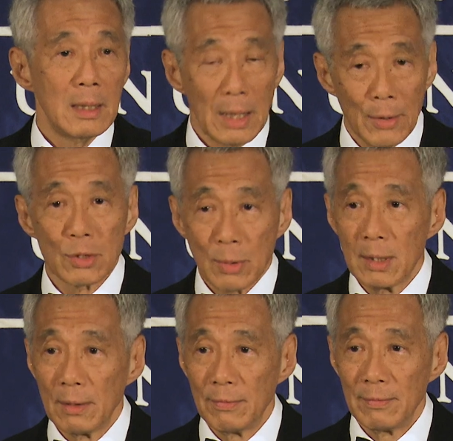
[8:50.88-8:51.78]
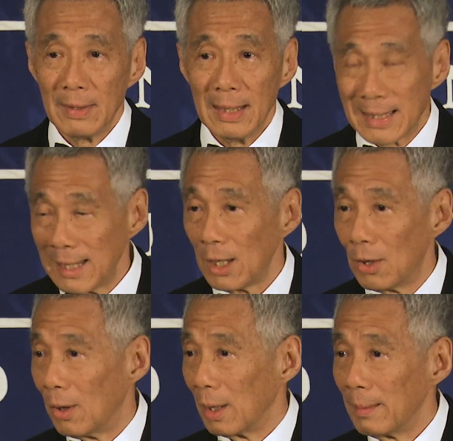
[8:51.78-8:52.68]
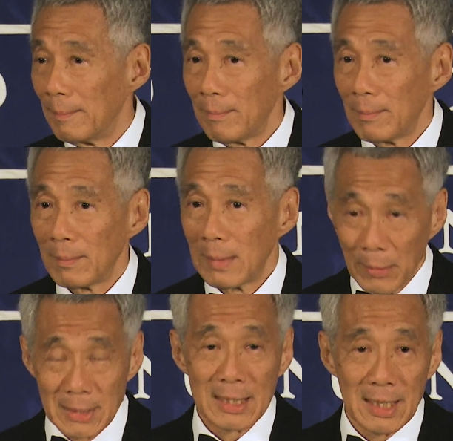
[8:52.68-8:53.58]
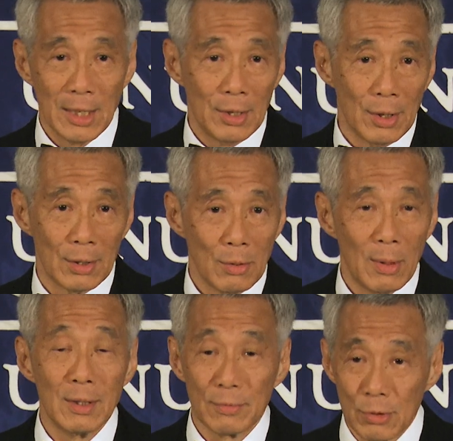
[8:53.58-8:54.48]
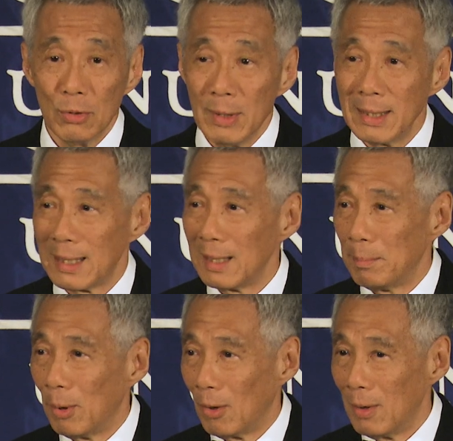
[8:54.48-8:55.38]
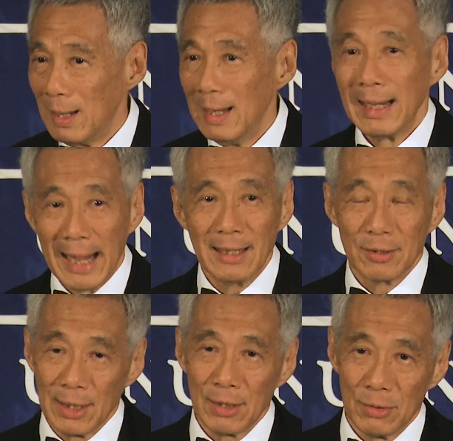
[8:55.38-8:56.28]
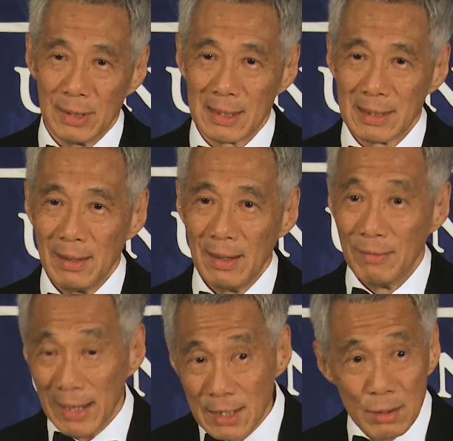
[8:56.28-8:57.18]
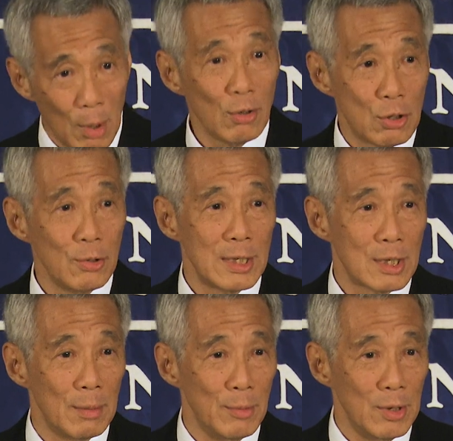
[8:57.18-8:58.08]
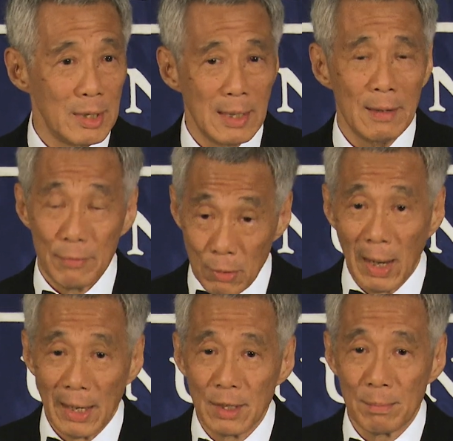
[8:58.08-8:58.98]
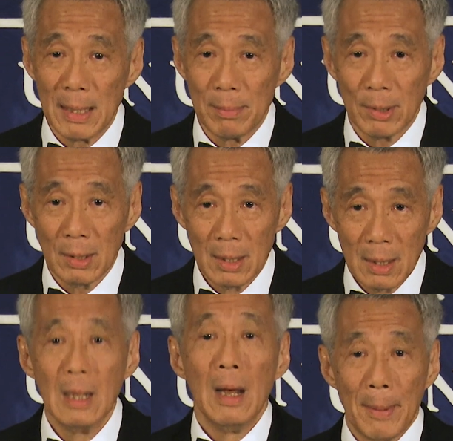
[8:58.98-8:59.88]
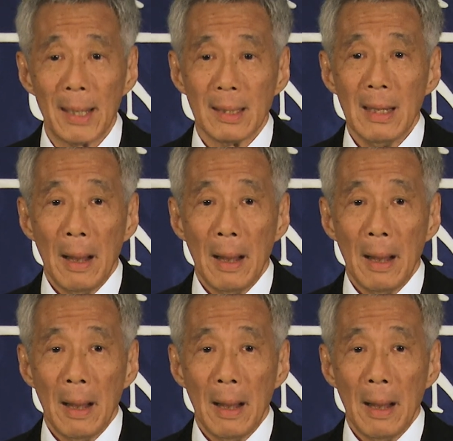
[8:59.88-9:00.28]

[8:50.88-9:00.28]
there was one of a synagogue. There was a synagogue, one of two in Singapore, catering to a very small Jewish community, a few hundred people. But